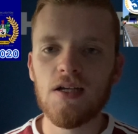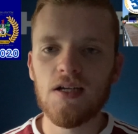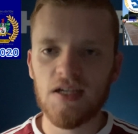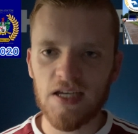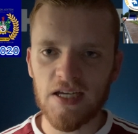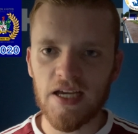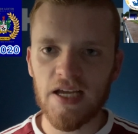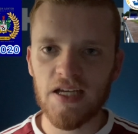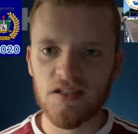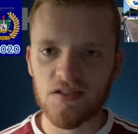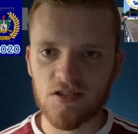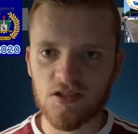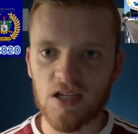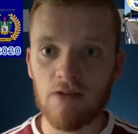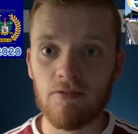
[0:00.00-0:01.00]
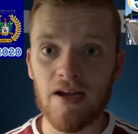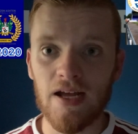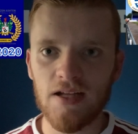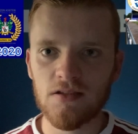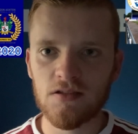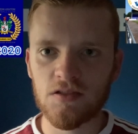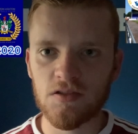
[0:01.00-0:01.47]
Here is our
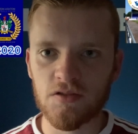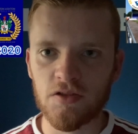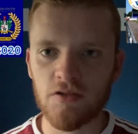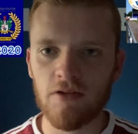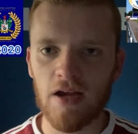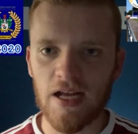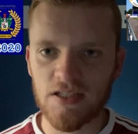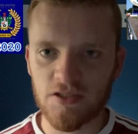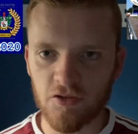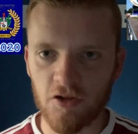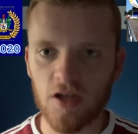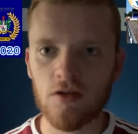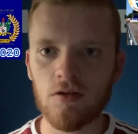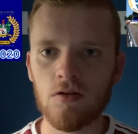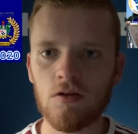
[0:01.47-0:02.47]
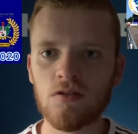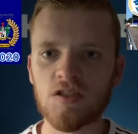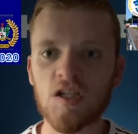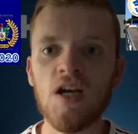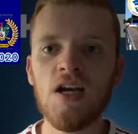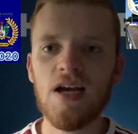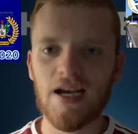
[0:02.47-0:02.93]
head-to-head record
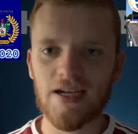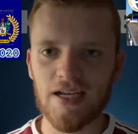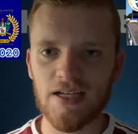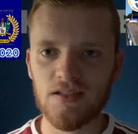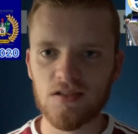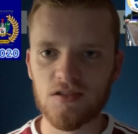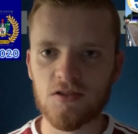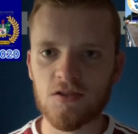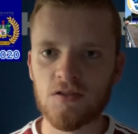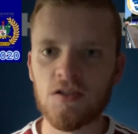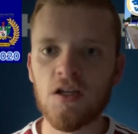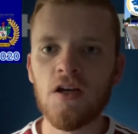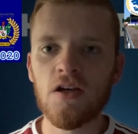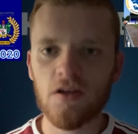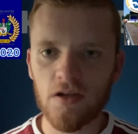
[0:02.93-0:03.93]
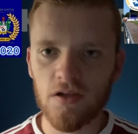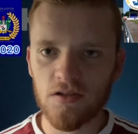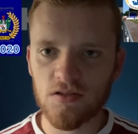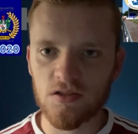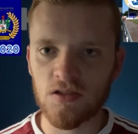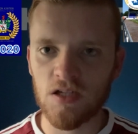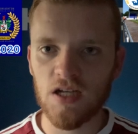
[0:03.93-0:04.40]
against
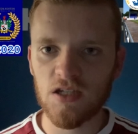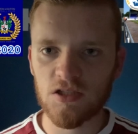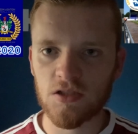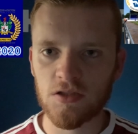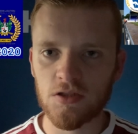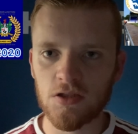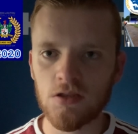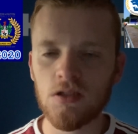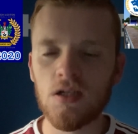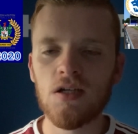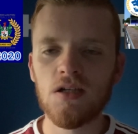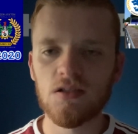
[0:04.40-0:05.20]
Curzon Ashton.